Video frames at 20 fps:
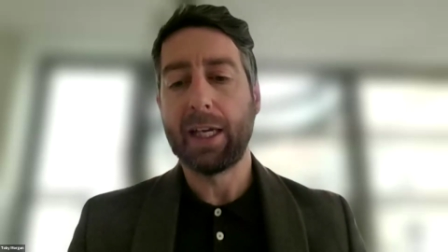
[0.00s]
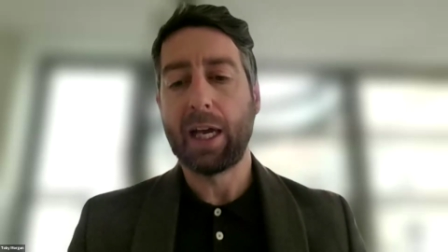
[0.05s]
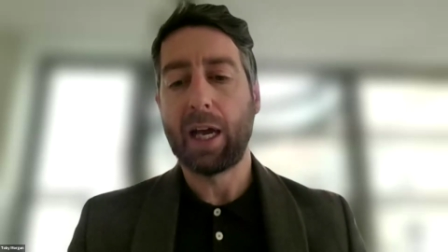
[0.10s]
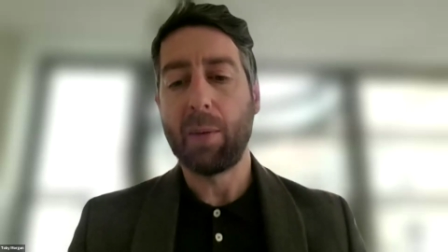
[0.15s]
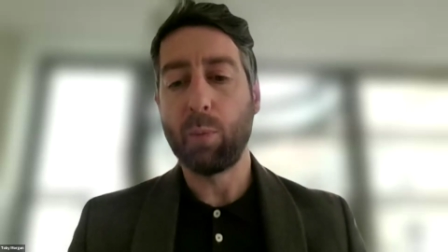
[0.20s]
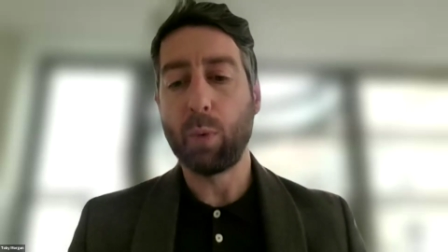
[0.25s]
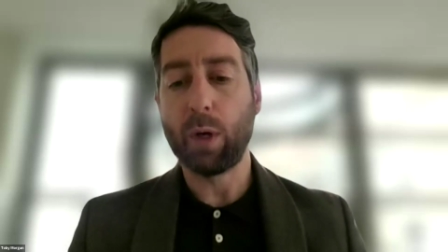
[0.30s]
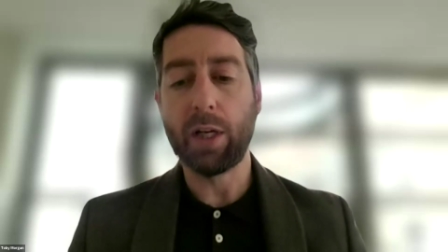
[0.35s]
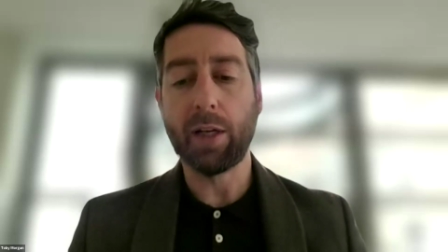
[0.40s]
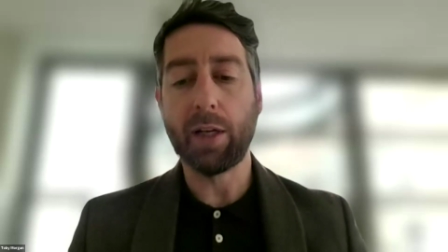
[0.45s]

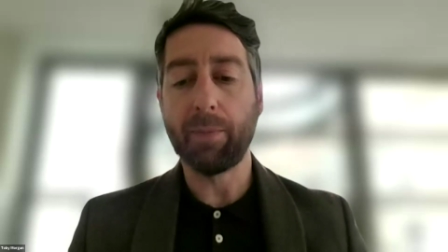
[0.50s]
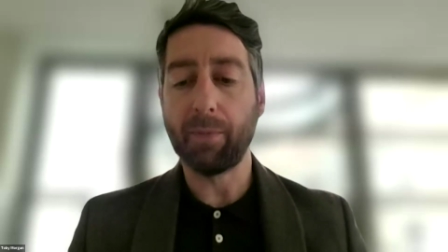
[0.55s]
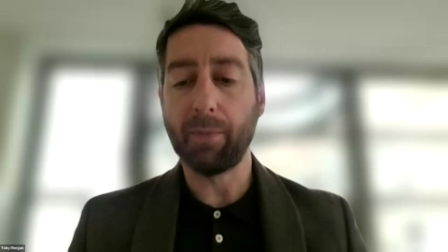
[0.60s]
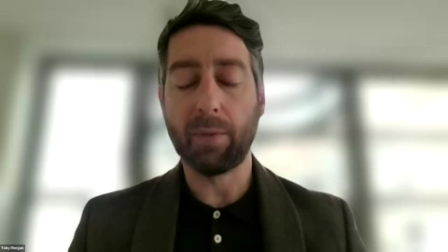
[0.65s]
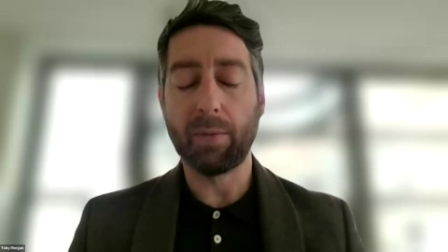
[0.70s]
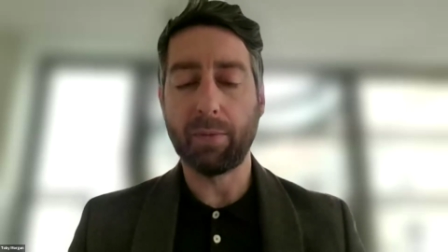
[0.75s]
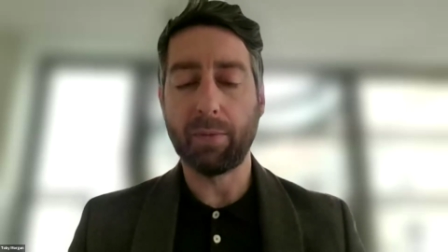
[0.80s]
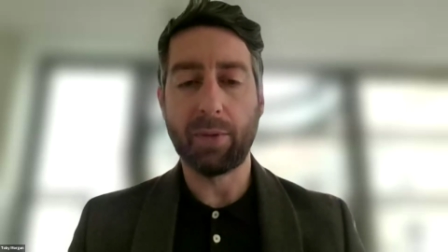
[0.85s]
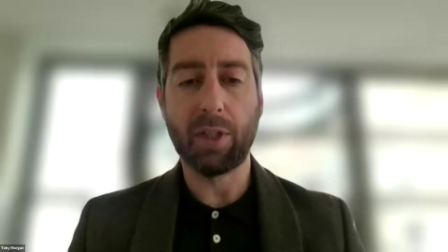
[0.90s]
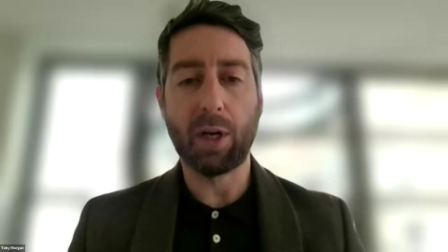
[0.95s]
And we're,
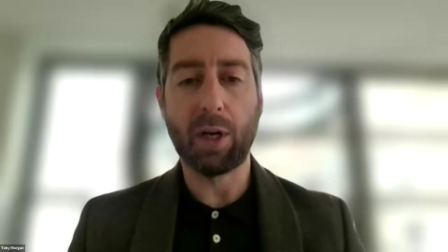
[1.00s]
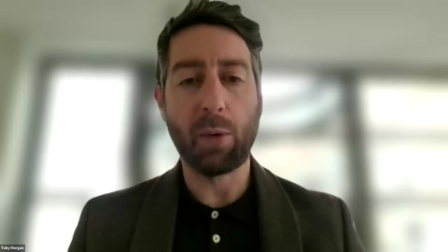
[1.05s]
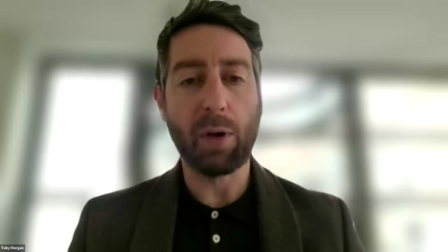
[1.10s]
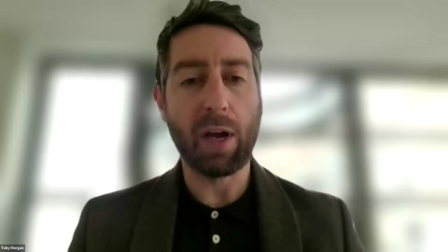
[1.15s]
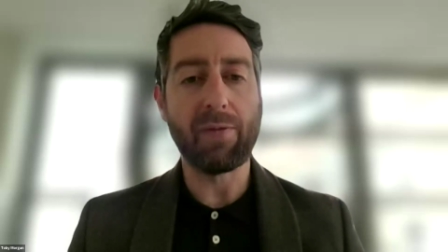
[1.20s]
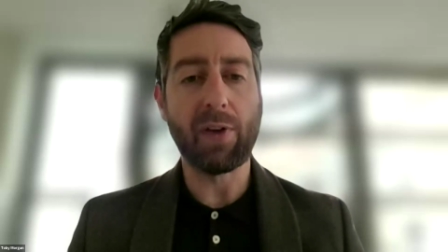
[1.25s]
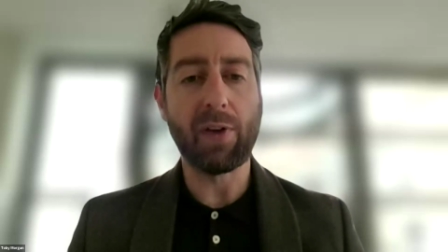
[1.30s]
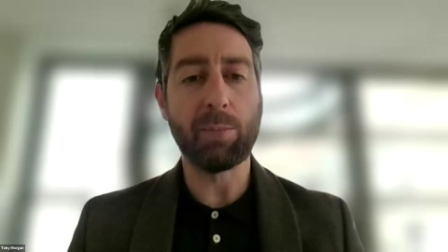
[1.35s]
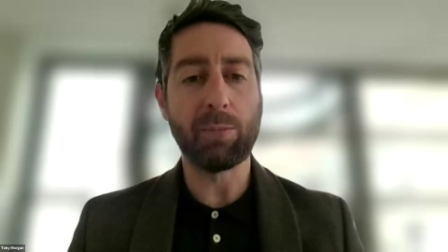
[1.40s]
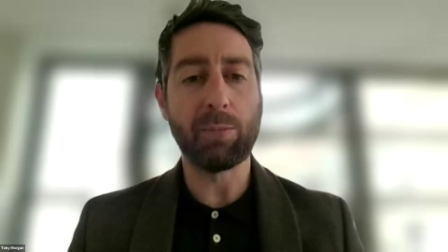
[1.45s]

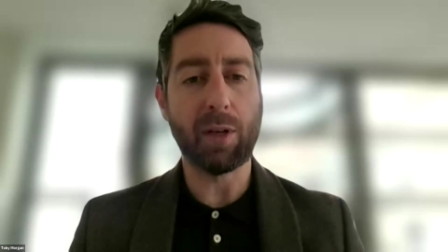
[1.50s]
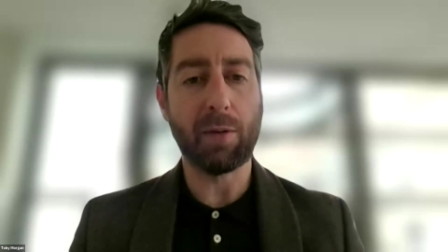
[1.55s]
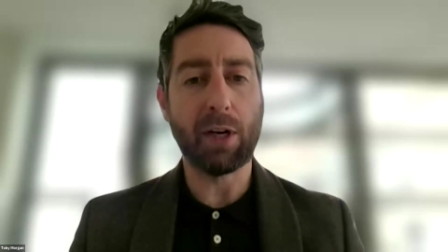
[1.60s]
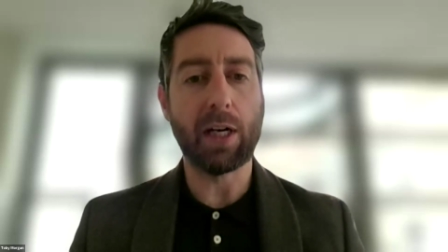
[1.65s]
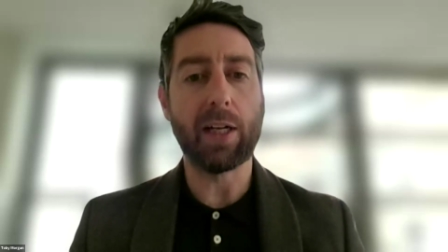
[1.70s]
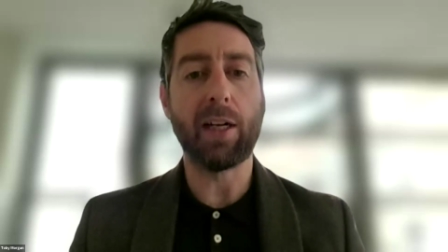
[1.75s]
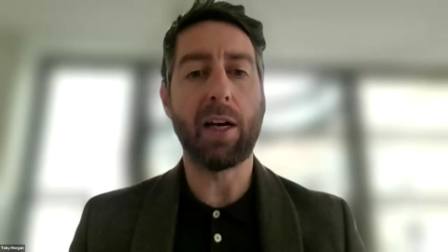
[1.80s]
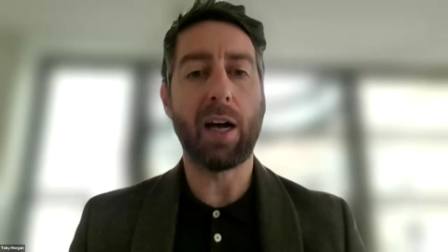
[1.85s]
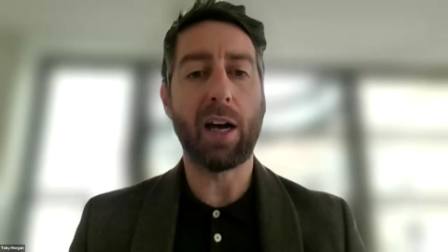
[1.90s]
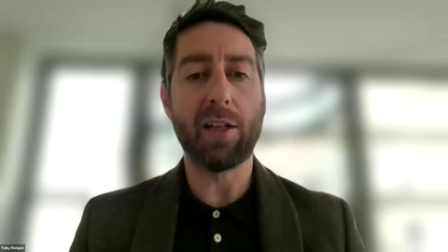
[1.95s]
FMs
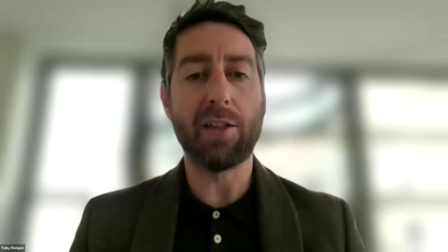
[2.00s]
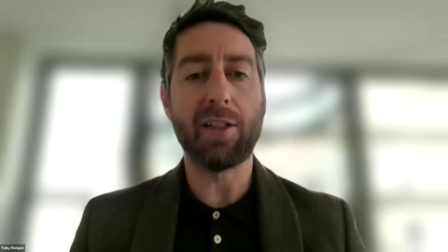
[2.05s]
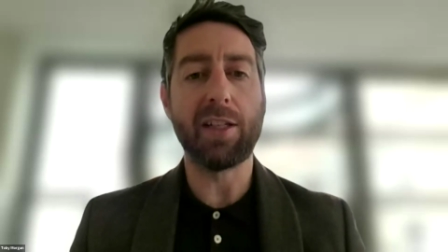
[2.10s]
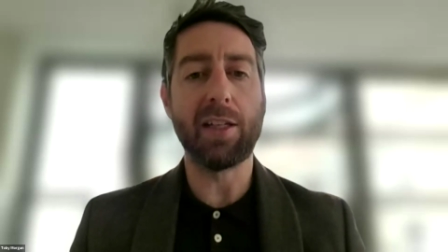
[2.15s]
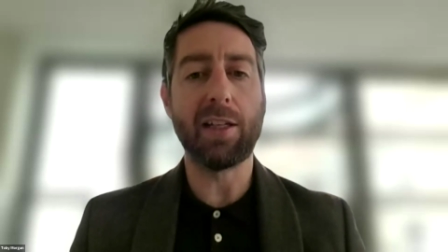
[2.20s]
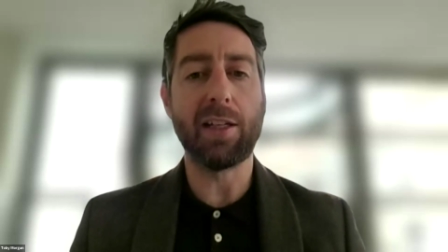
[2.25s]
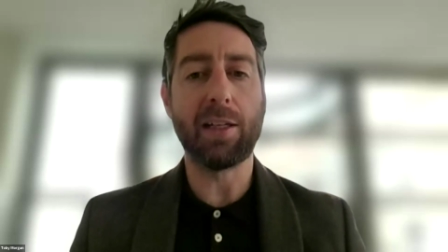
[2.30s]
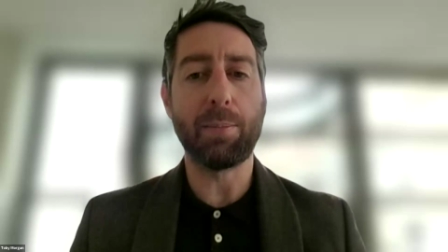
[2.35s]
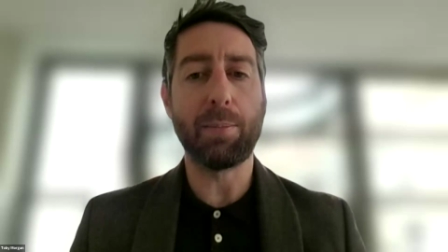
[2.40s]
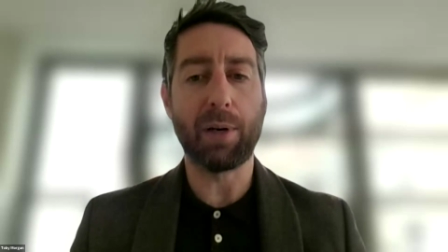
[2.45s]
are
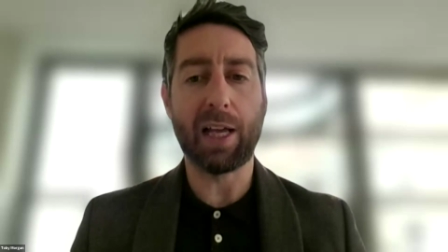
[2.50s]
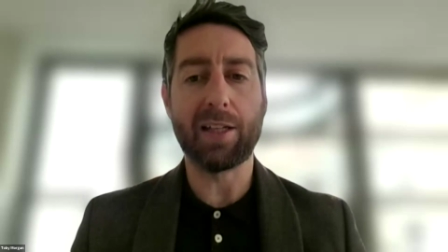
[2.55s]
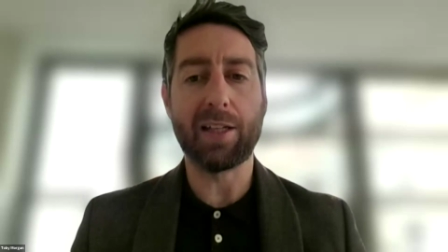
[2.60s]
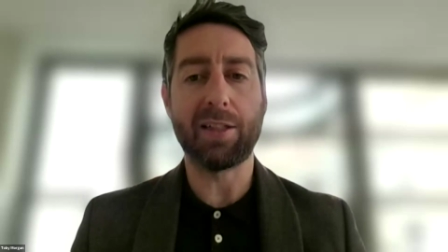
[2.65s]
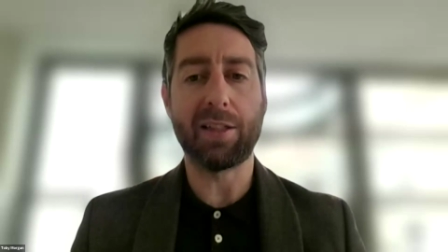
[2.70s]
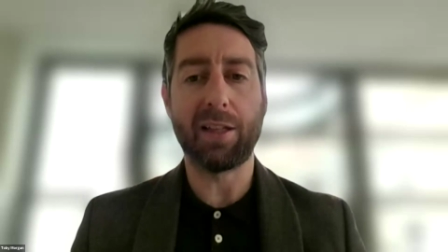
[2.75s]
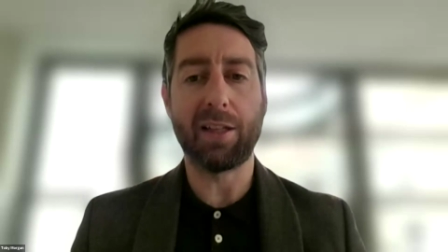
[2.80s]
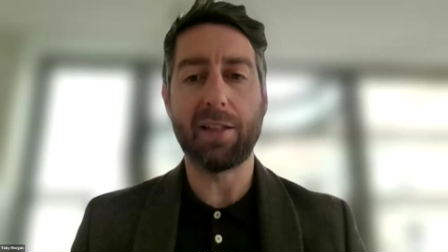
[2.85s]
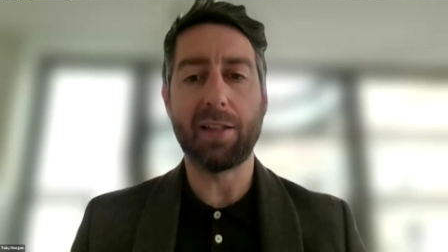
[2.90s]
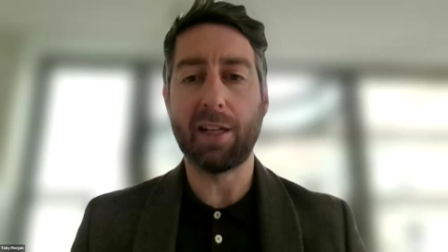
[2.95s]
ideally
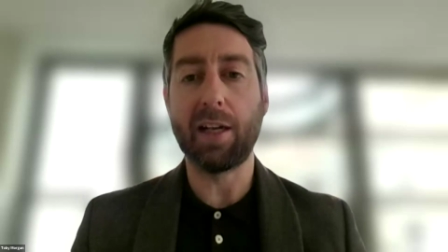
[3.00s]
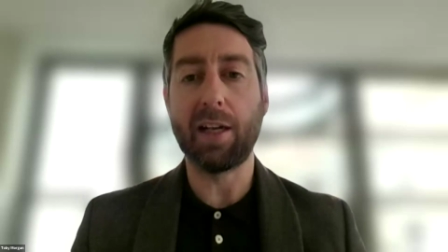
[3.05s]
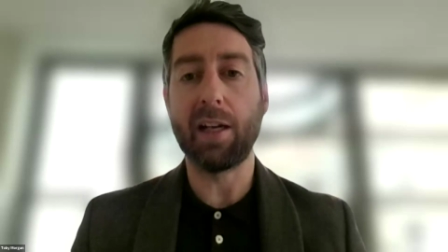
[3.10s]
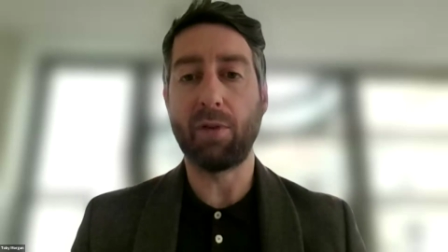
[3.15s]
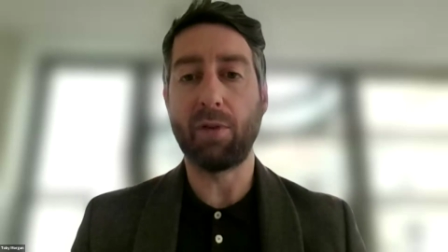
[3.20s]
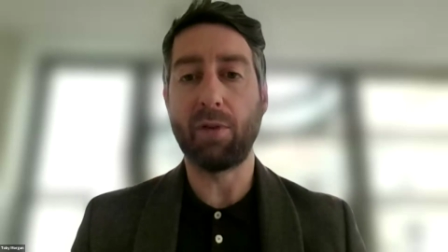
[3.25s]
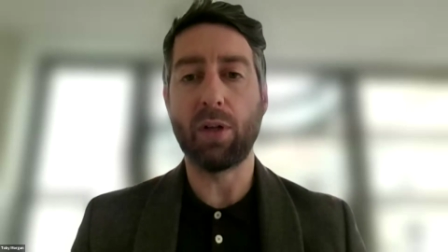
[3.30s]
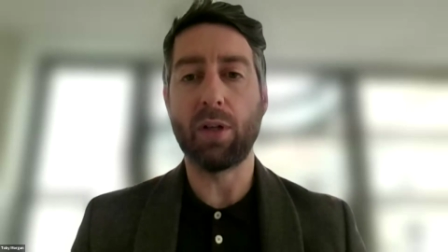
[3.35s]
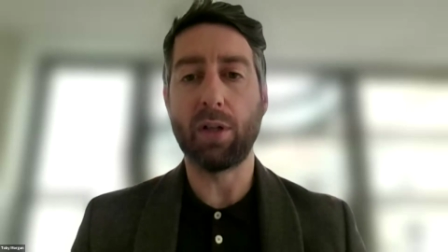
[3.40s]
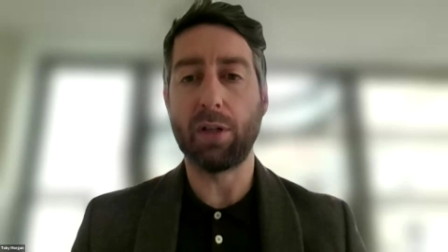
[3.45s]
placed to
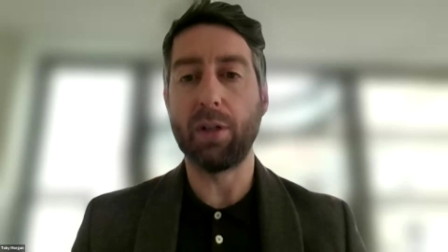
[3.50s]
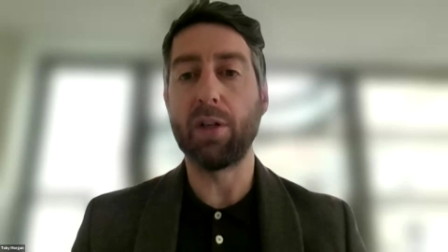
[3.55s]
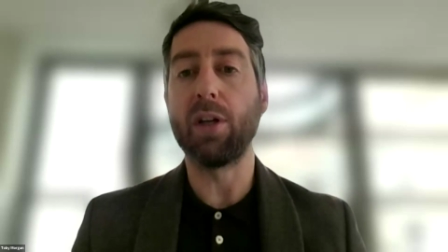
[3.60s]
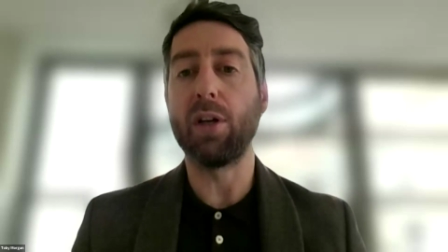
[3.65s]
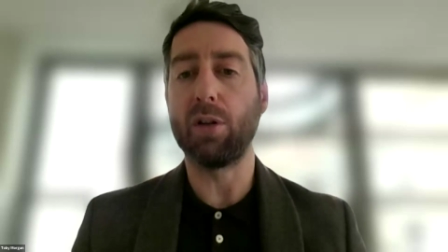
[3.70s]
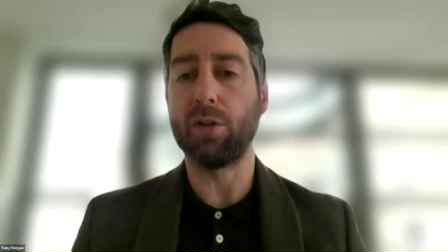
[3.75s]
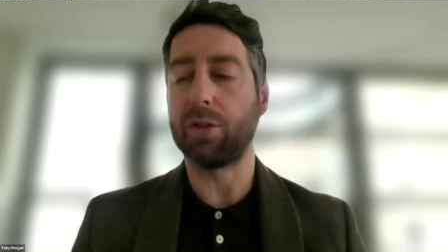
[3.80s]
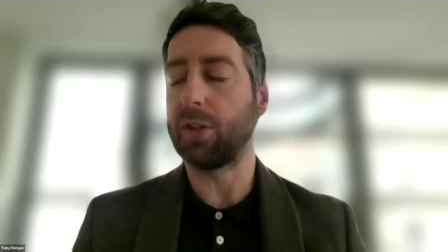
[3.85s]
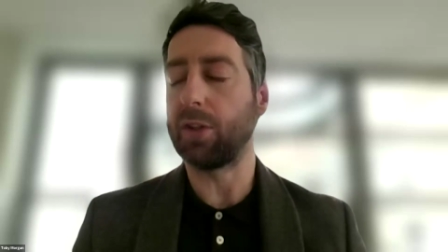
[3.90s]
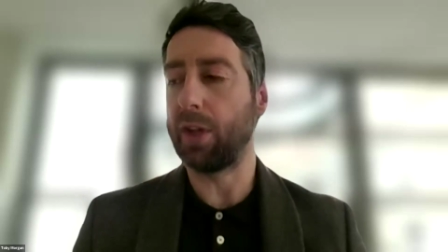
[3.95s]
deliver on
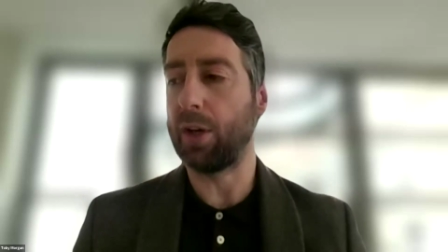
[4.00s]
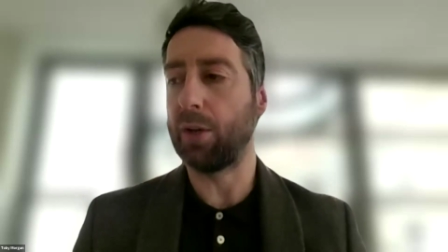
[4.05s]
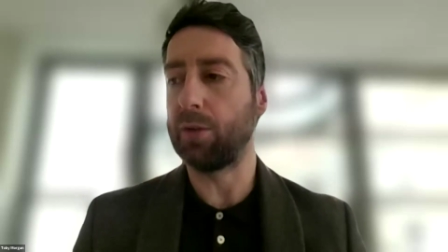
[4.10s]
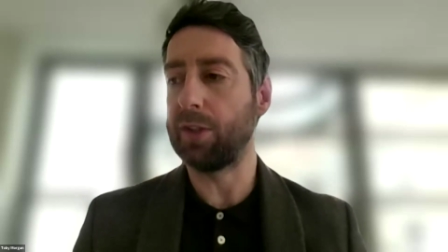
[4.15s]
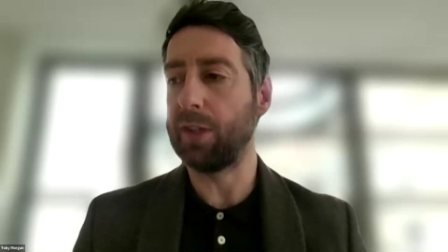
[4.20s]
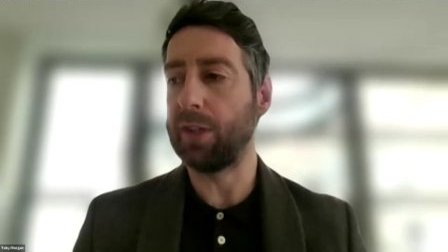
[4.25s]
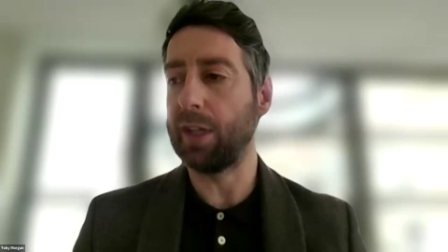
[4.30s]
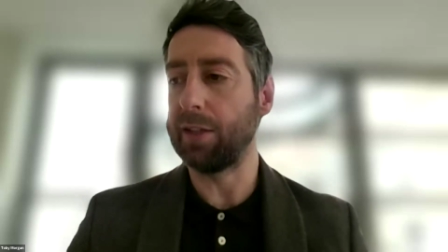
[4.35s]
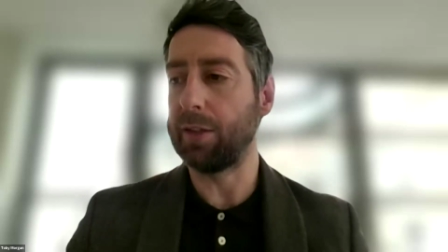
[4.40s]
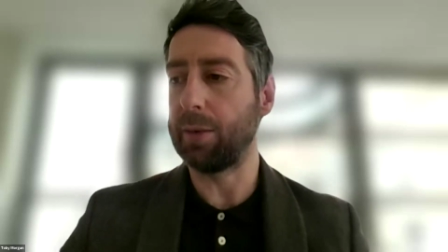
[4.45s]
lots of
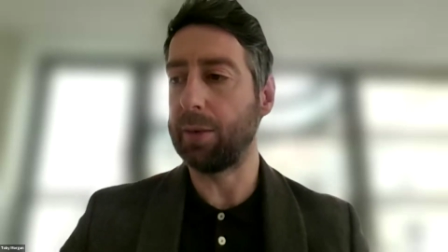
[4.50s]
those things.